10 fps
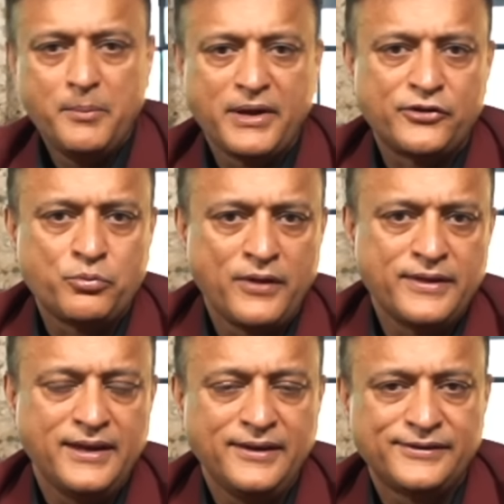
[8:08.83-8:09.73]
Because what
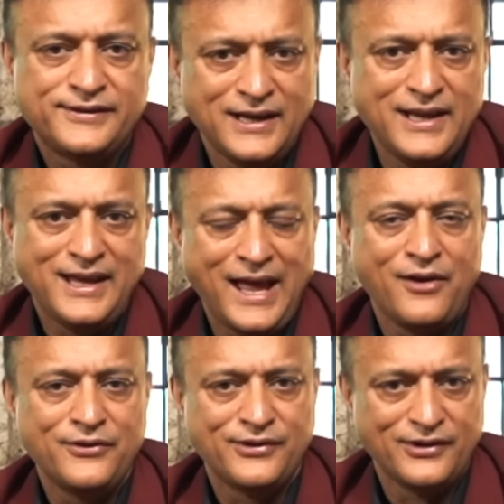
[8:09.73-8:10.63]
these silly
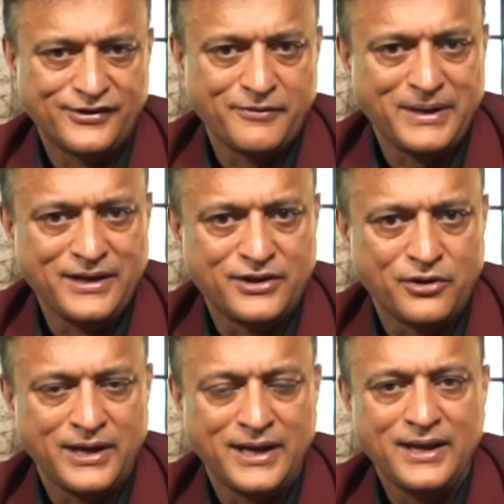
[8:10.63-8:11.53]
councils have been
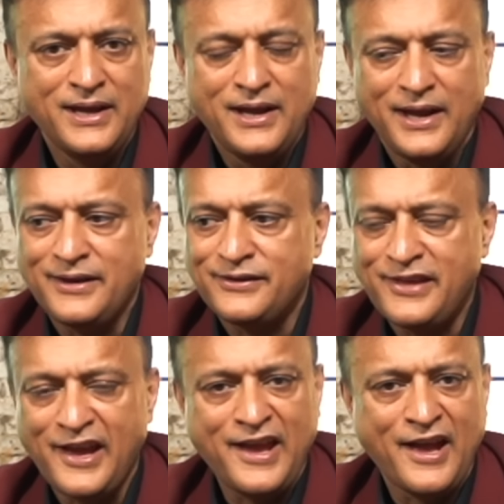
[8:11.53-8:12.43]
doing is
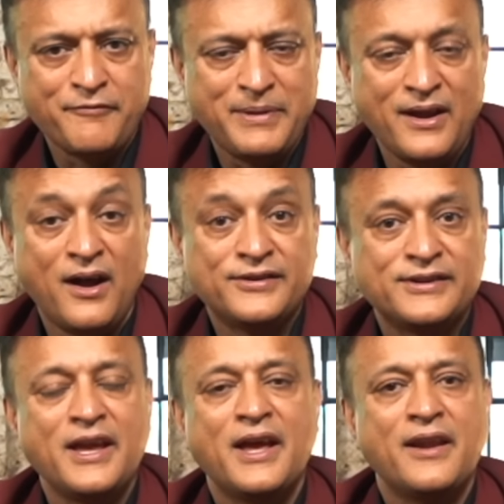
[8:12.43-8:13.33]
they have been
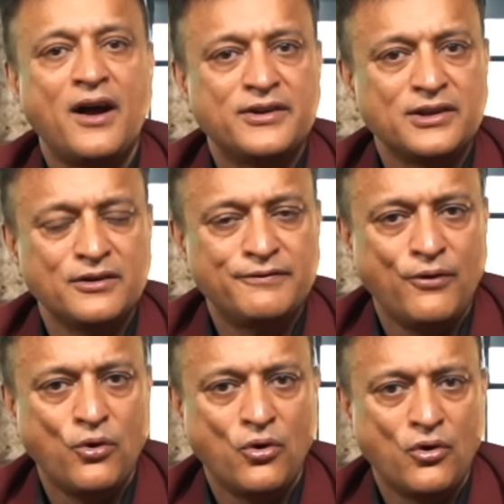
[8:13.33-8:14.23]
asking an Article
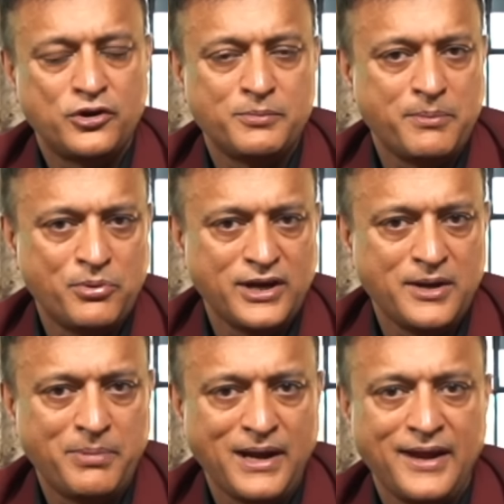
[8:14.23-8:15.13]
4 to be put
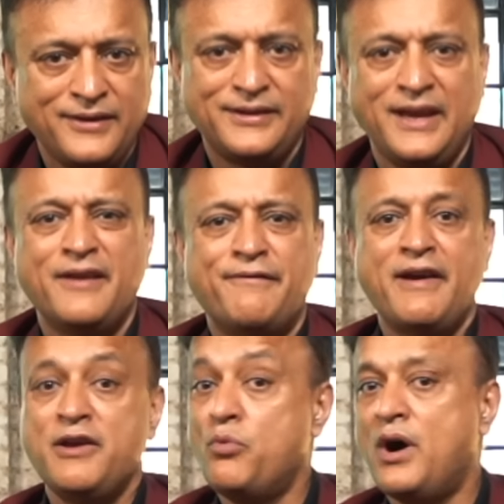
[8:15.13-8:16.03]
in place in a
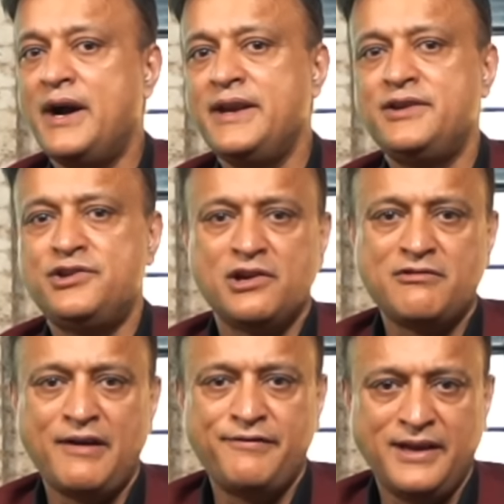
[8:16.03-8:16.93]
very wide
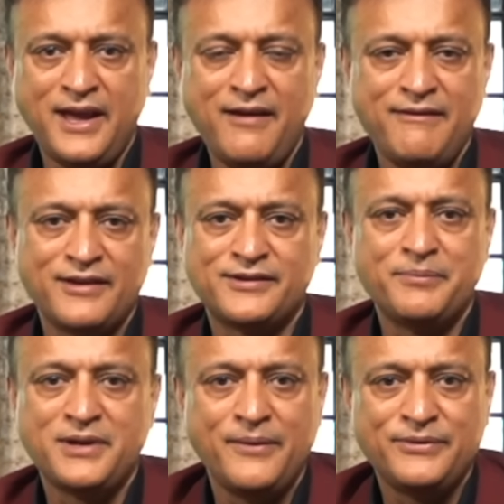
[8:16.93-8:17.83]
geographic area,
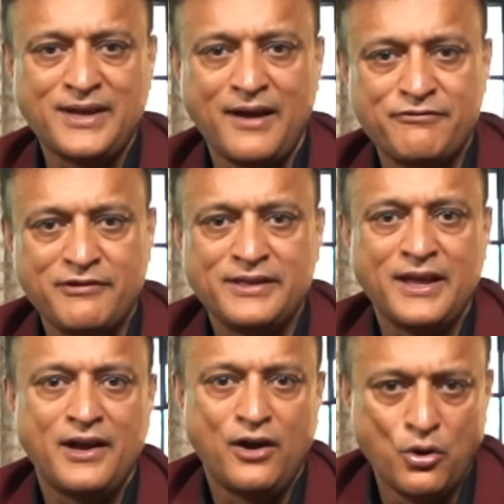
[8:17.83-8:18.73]
sometimes covering
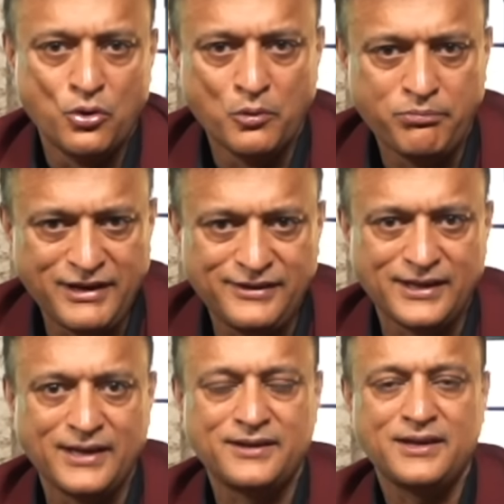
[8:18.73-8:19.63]
their whole
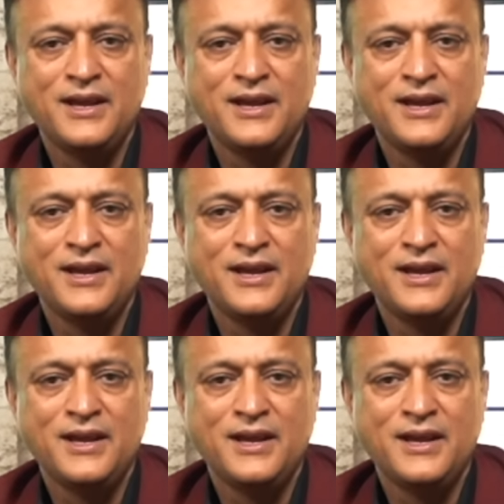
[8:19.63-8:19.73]
precinct.